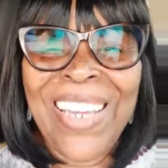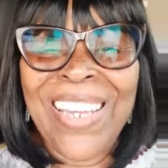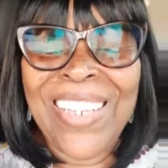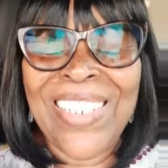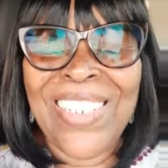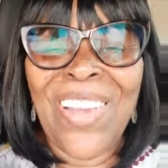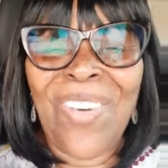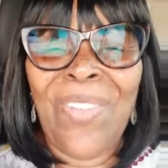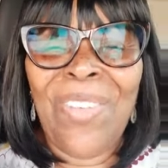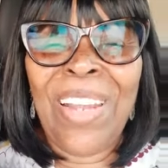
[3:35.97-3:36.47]

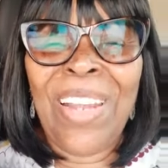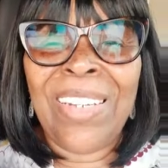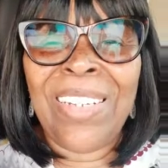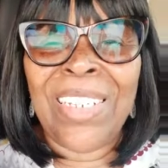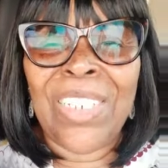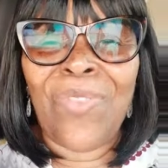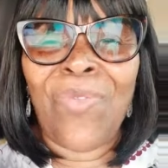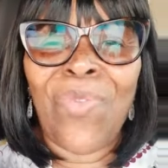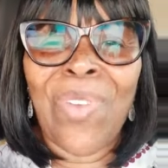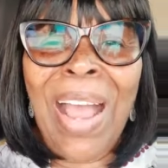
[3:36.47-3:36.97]
So let
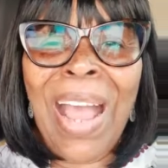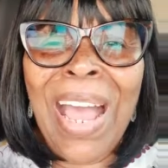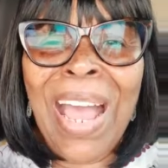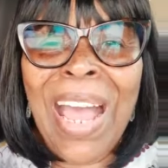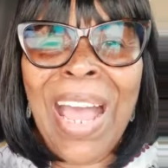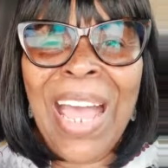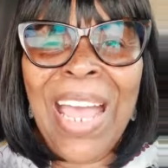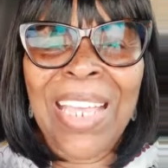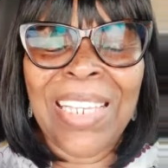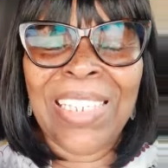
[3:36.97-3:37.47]
us
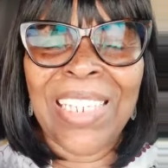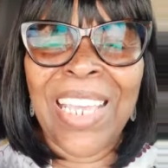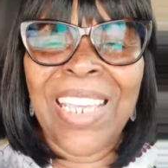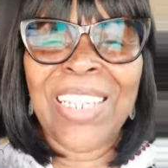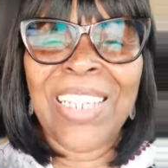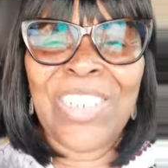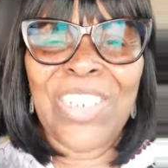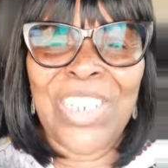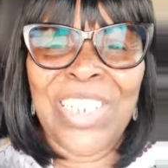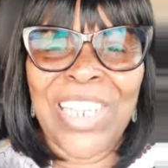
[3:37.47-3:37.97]
rise
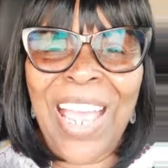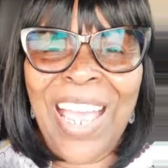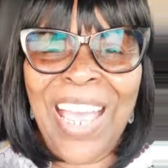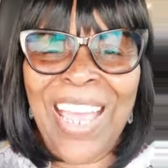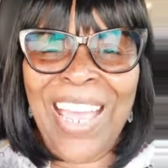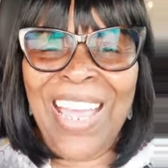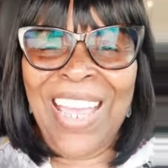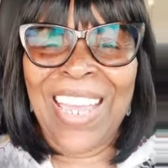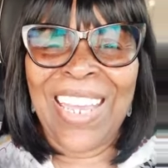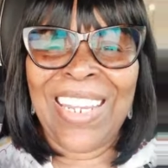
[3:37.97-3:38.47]
and
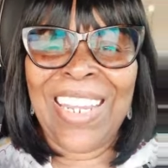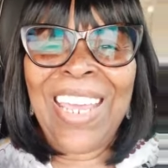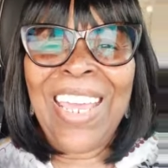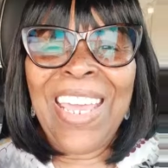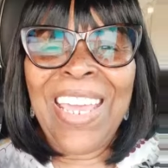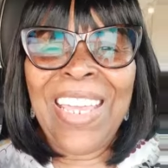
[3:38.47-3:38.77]
shine,